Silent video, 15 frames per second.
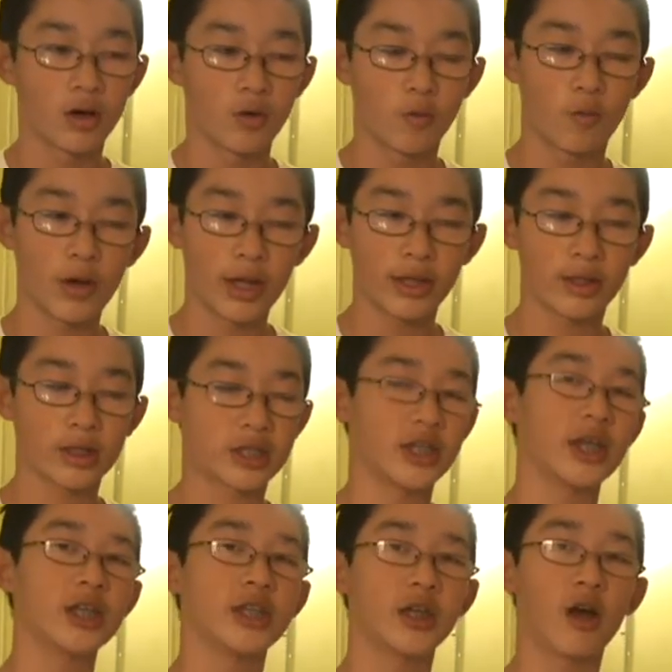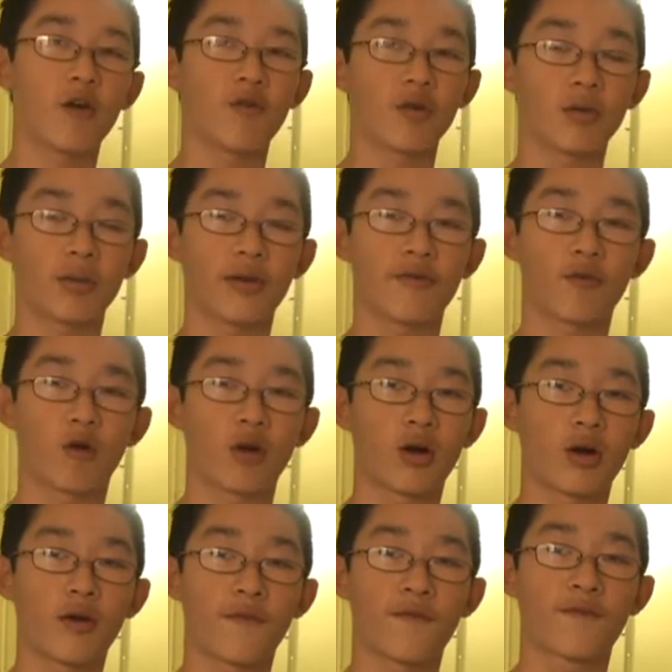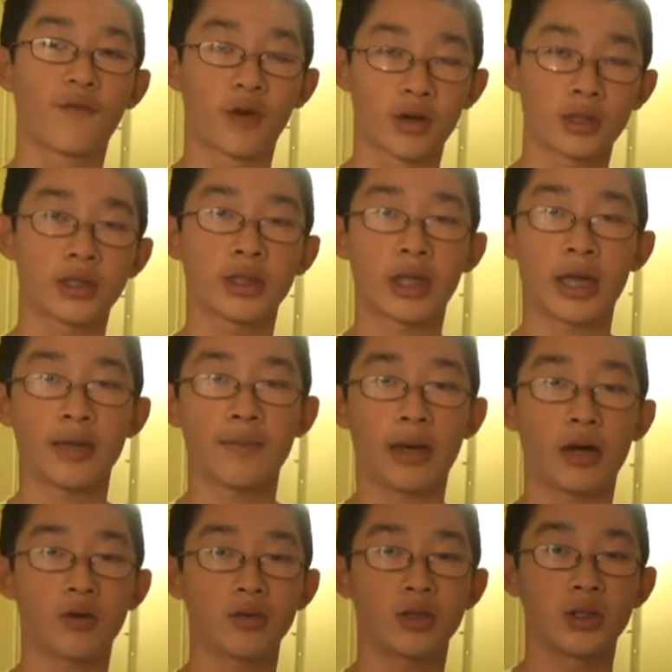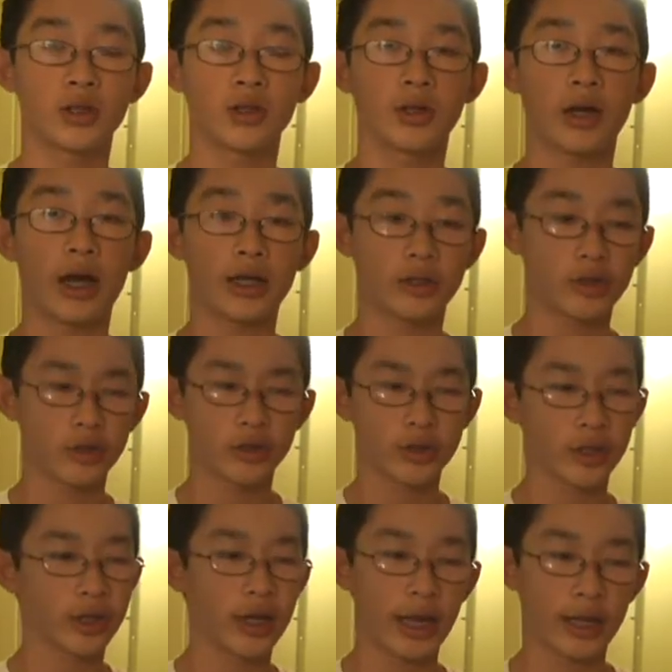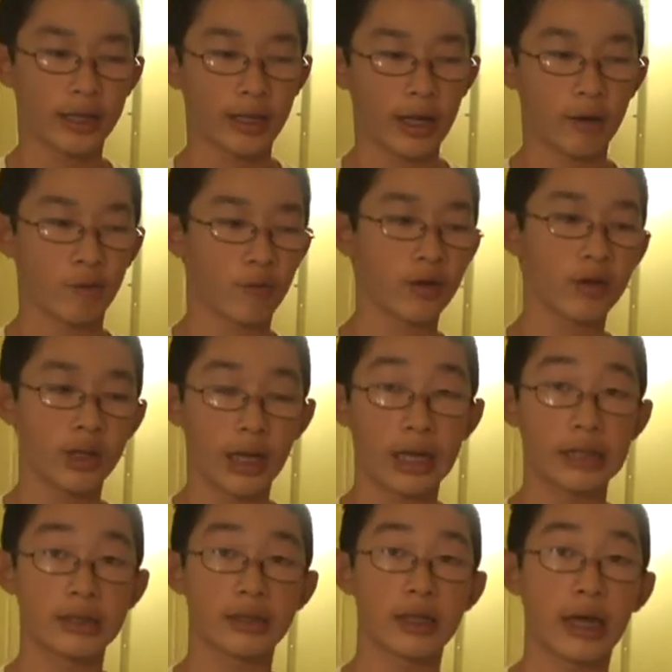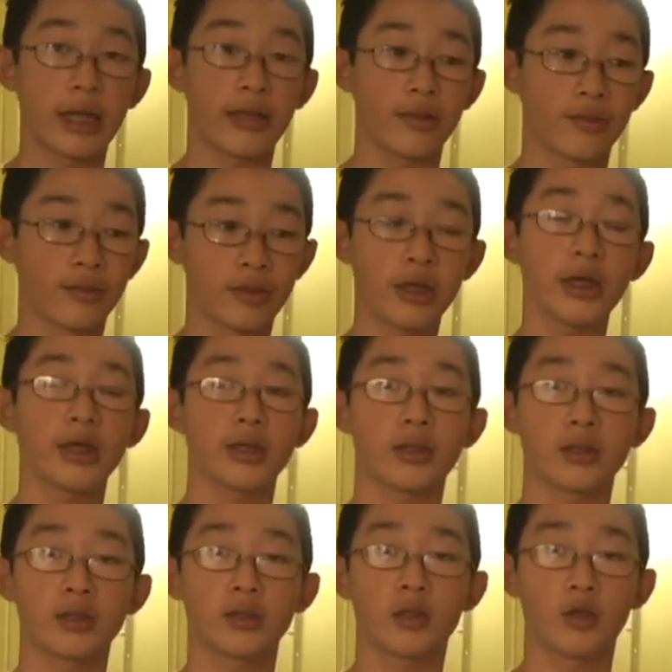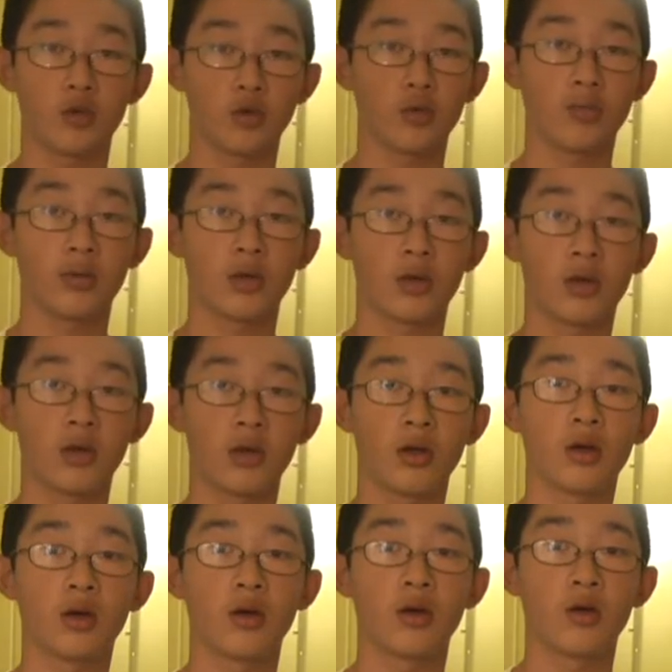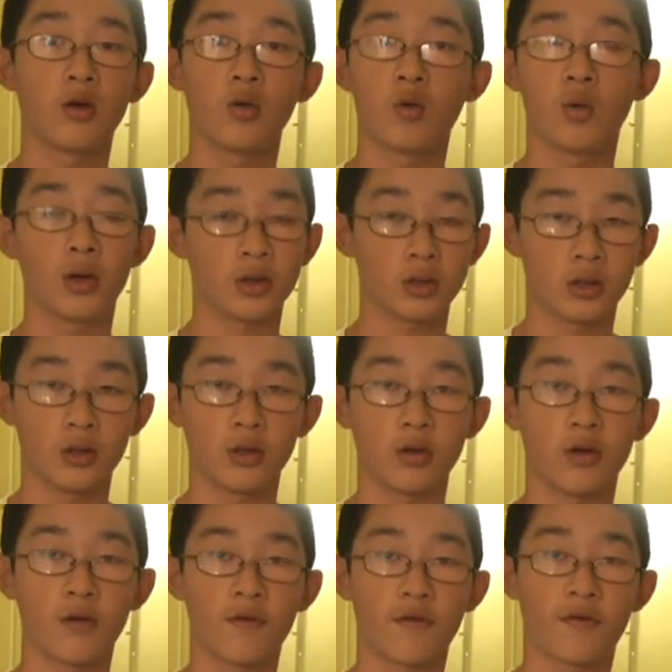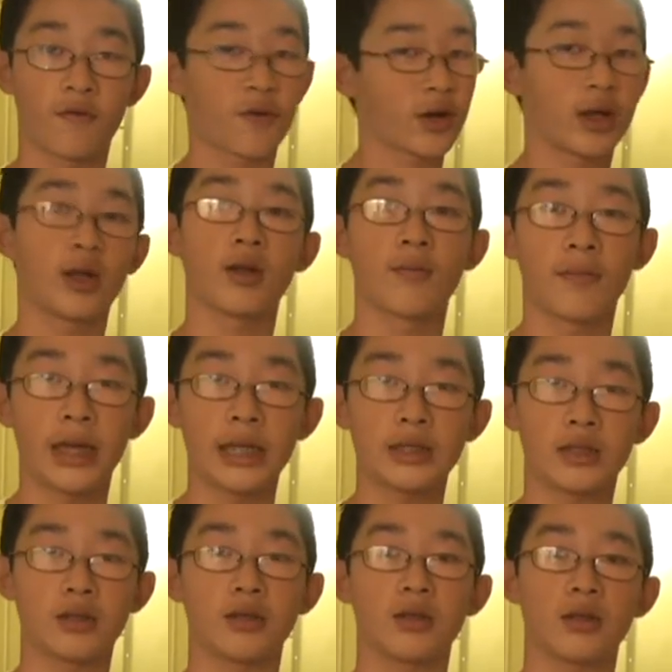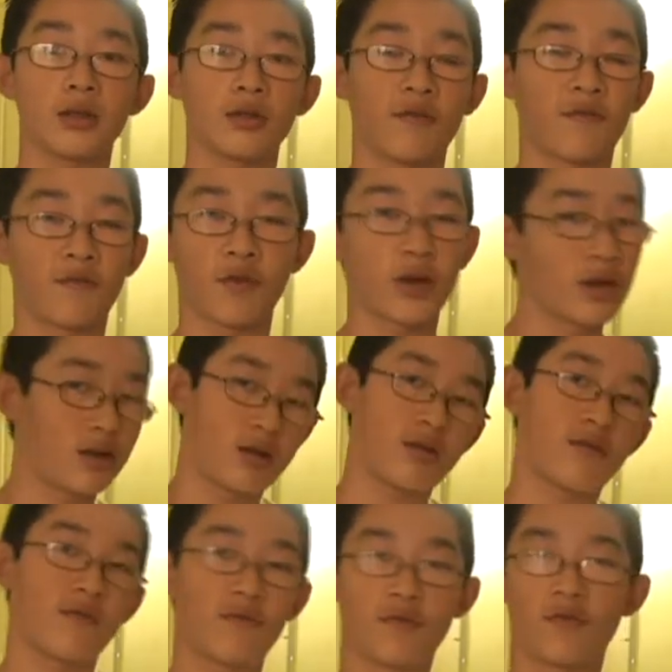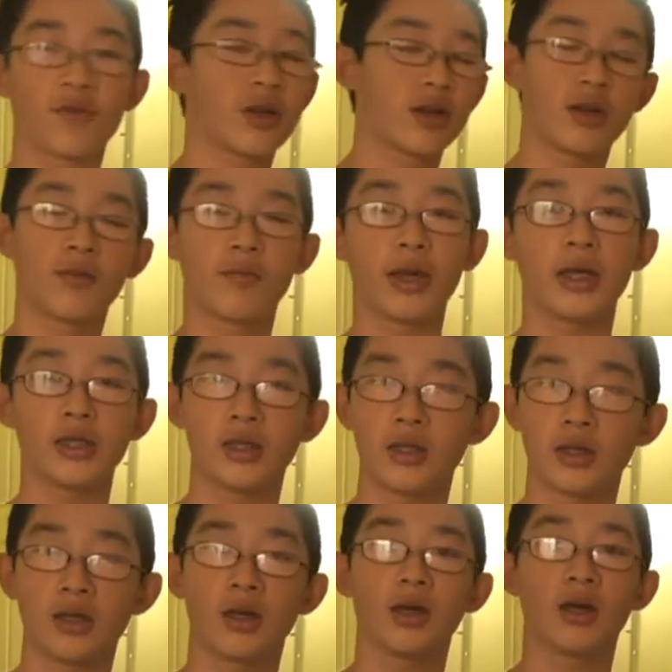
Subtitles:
when the ShengShou 4x4 first came out, I turned it and I realized that this cube was freaking amazing. It was freaking amazing.